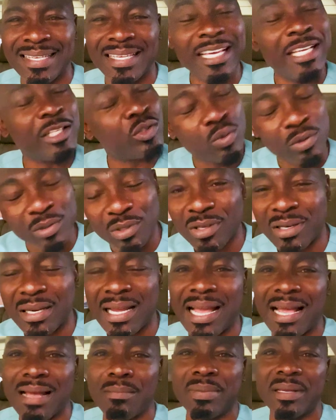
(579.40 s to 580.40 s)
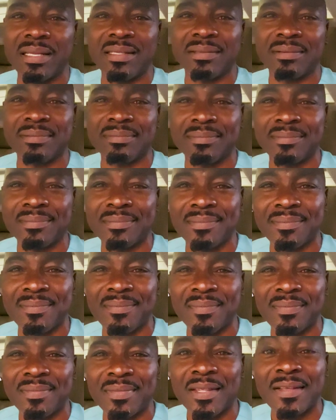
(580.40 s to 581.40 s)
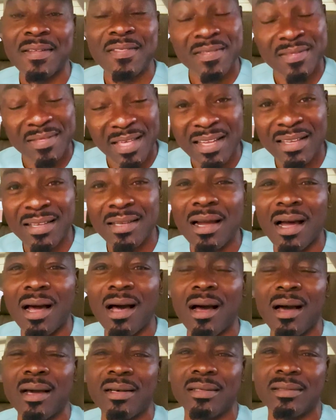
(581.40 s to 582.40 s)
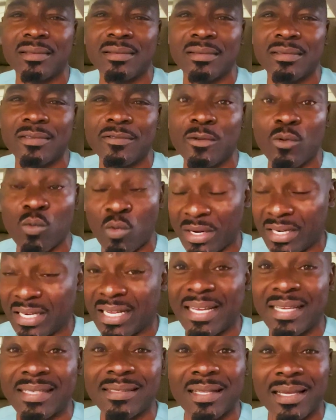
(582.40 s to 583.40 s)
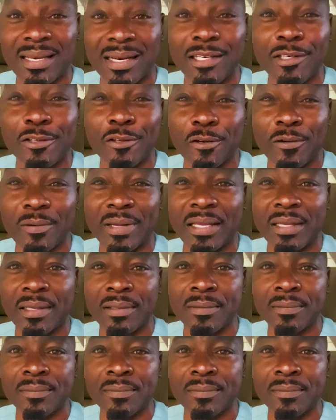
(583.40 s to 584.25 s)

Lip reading: It will not happen. Thank God for what he has started doing.